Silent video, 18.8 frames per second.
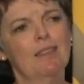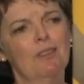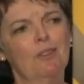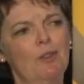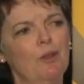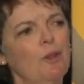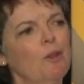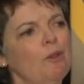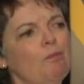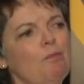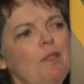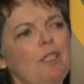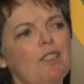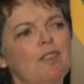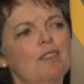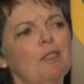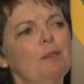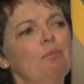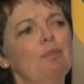drove me
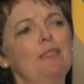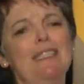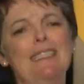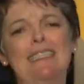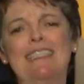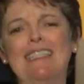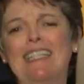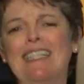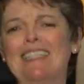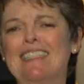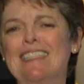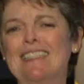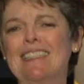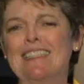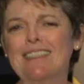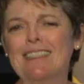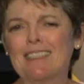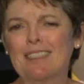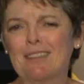to complete
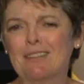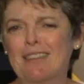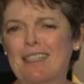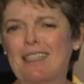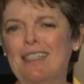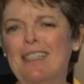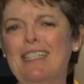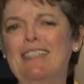sentences uh,